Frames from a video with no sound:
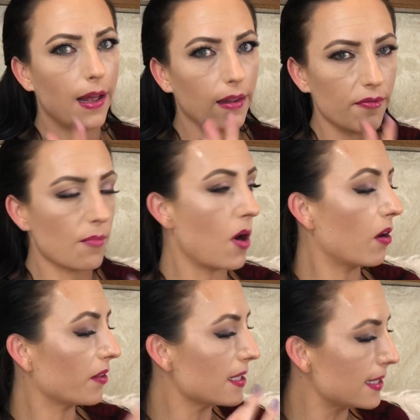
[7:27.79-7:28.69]
I love them
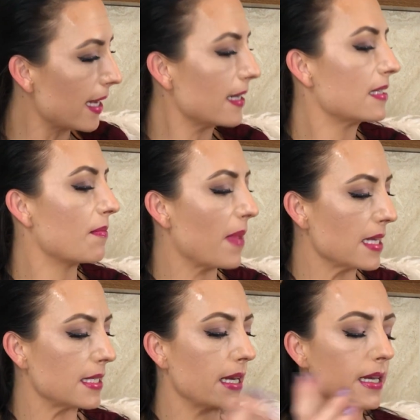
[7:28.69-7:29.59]
all. The set is
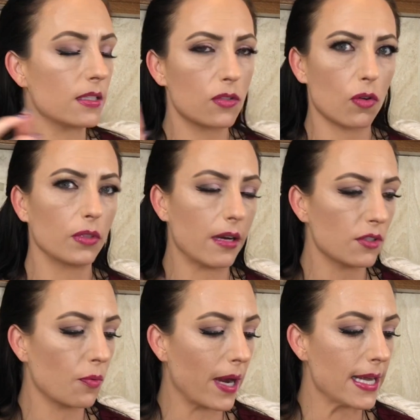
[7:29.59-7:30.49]
amazing. It's sold
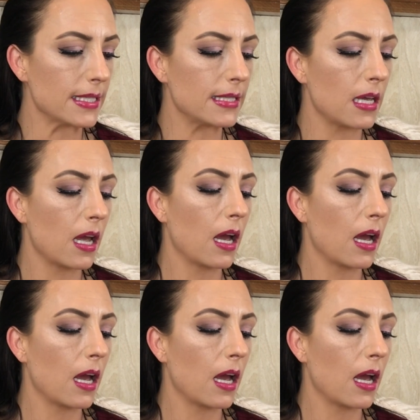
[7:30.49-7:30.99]
out twice.